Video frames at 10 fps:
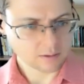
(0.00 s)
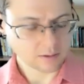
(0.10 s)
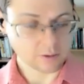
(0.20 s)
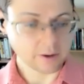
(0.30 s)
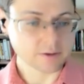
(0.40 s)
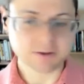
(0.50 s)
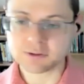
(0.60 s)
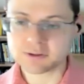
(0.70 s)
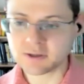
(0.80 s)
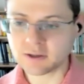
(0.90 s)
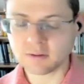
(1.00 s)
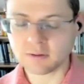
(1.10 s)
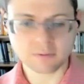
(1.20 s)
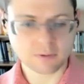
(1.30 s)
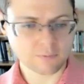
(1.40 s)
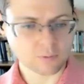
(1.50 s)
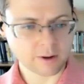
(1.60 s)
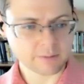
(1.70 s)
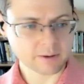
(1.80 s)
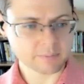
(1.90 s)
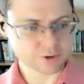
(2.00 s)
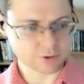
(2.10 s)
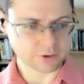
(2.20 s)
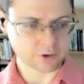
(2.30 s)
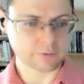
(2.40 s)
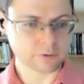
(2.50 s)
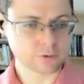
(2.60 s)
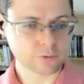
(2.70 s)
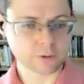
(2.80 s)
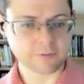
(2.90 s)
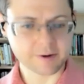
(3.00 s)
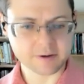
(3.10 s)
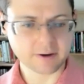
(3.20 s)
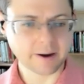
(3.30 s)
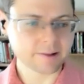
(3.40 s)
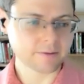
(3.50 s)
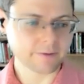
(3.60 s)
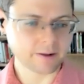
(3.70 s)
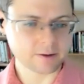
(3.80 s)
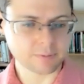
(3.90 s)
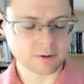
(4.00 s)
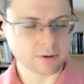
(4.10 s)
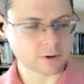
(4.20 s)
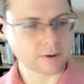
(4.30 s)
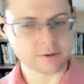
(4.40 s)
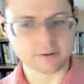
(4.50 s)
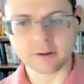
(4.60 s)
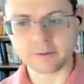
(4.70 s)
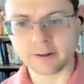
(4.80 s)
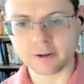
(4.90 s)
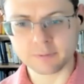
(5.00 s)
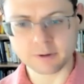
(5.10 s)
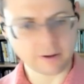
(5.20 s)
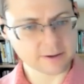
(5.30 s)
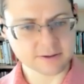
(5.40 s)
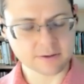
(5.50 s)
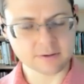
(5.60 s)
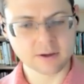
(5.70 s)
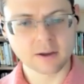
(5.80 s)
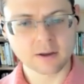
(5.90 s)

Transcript: Okay, so I see the overwhelming majority of you would find it highly valuable or moderately valuable. Excellent.